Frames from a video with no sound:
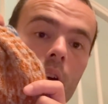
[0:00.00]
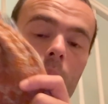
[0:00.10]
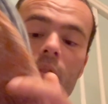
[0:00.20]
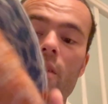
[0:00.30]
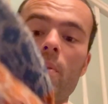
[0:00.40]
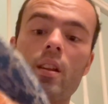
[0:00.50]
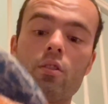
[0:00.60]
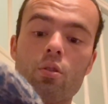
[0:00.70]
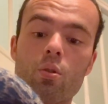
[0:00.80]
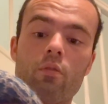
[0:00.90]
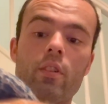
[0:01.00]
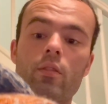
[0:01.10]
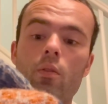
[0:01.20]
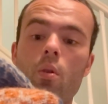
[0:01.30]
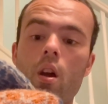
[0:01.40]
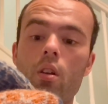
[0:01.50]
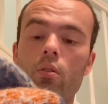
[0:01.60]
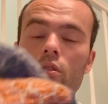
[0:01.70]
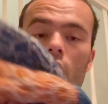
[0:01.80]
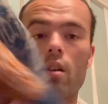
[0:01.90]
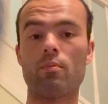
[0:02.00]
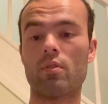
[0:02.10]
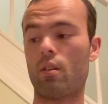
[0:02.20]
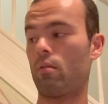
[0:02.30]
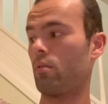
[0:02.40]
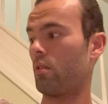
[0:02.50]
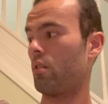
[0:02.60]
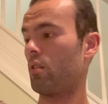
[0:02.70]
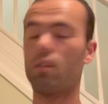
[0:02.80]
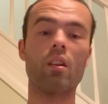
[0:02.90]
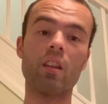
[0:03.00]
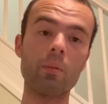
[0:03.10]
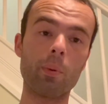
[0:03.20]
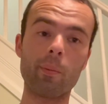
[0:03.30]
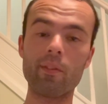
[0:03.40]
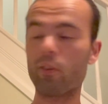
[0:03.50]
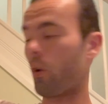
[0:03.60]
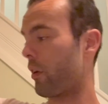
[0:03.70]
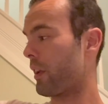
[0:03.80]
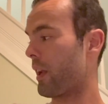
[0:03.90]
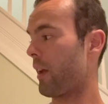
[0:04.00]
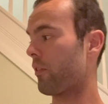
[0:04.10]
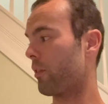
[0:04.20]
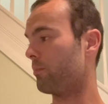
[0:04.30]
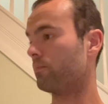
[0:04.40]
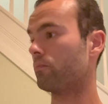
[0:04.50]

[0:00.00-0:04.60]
But they've been in storage for quite a long time, so he's probably forgotten he has them.